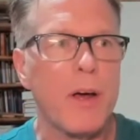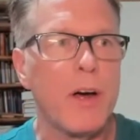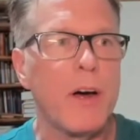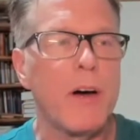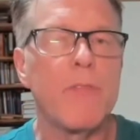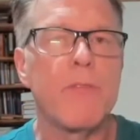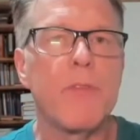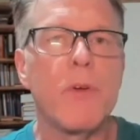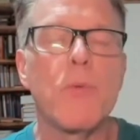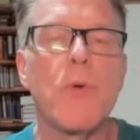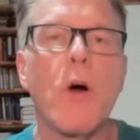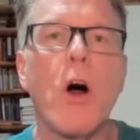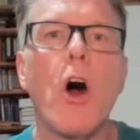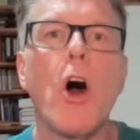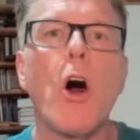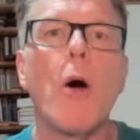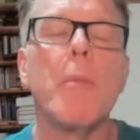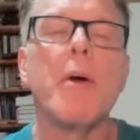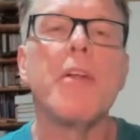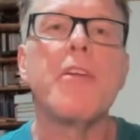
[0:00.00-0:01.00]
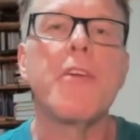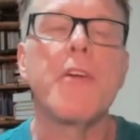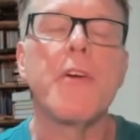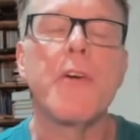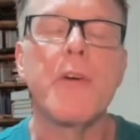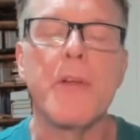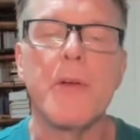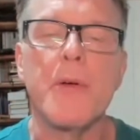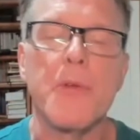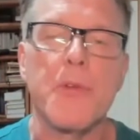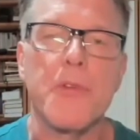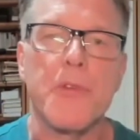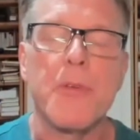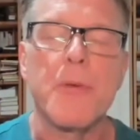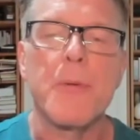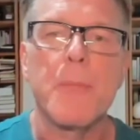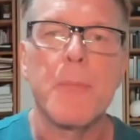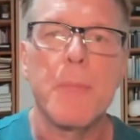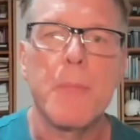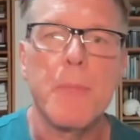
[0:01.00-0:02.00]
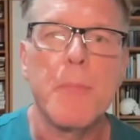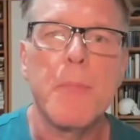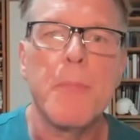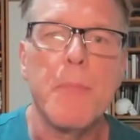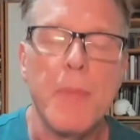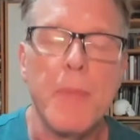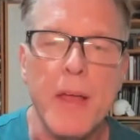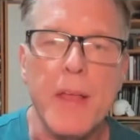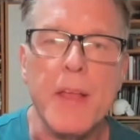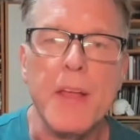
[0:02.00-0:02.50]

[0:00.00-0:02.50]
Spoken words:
of the raw materials that you